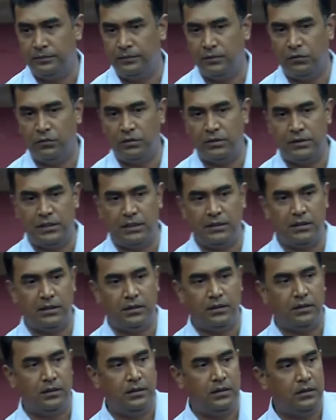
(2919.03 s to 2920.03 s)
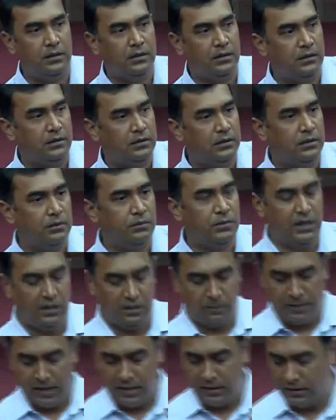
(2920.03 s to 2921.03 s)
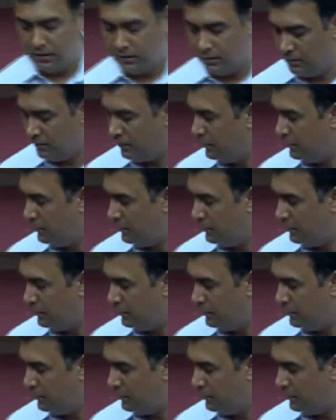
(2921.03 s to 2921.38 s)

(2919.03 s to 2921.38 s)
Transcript: If you see the, the middle panel,